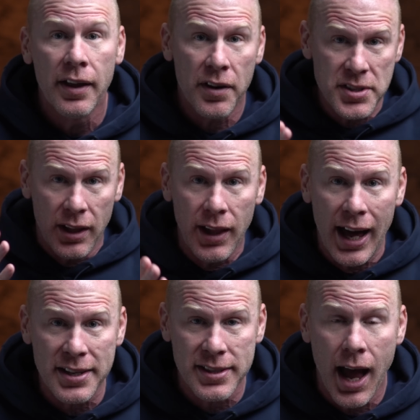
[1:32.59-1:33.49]
There's a
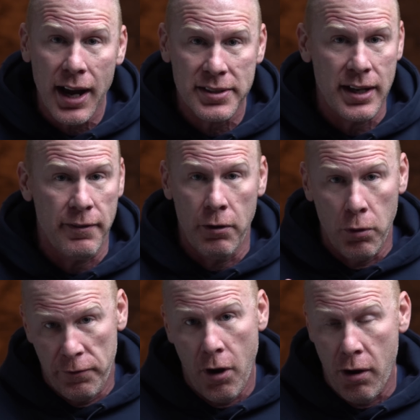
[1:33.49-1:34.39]
lot of stocks that uh,
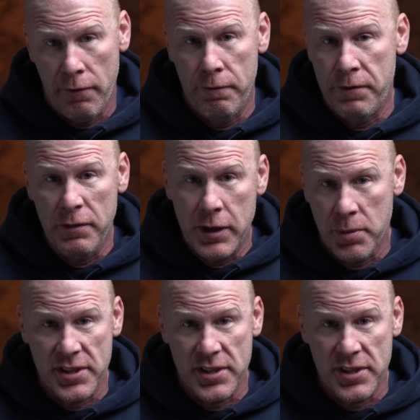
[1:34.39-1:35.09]
will fall 50%,